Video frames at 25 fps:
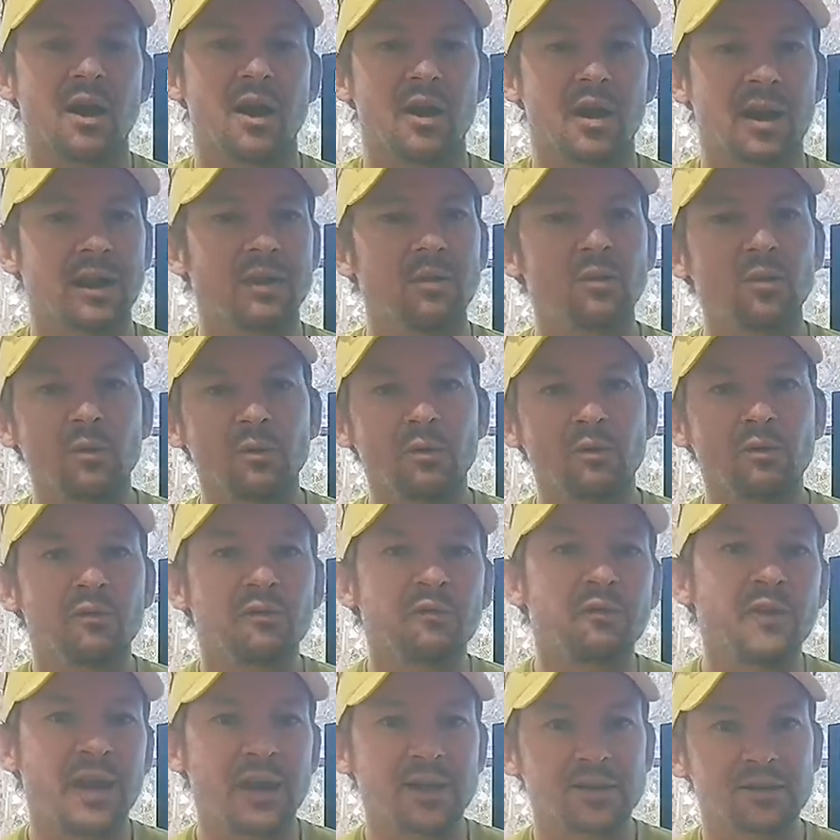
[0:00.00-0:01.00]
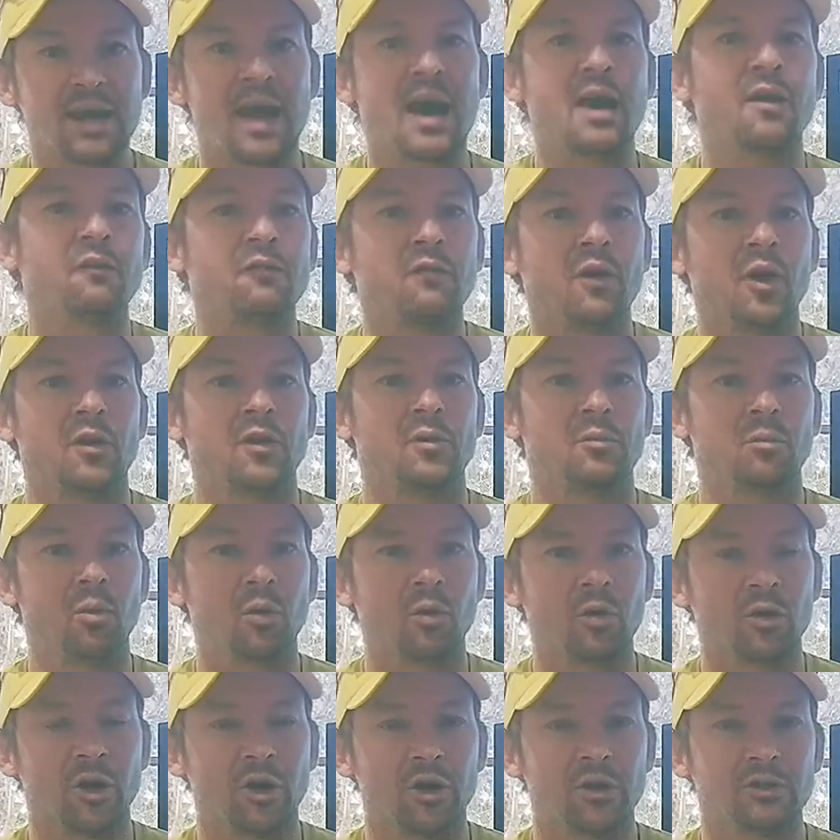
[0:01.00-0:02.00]
okay, it will affect how far the
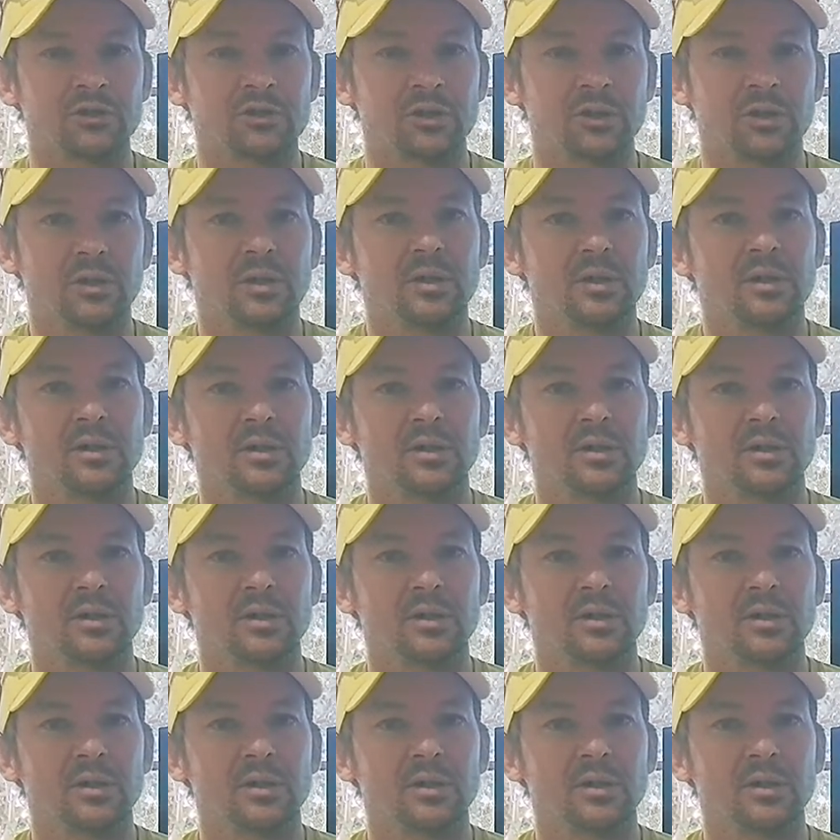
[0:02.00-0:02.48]
ball goes.